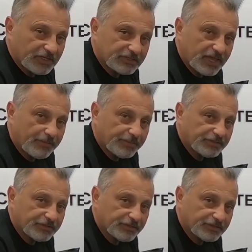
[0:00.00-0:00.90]
tap
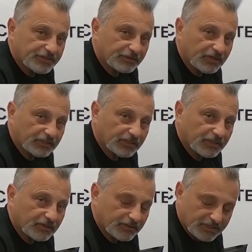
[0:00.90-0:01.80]
into the cigarette
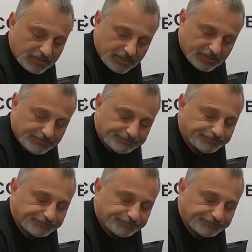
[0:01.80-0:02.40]
or the, uh,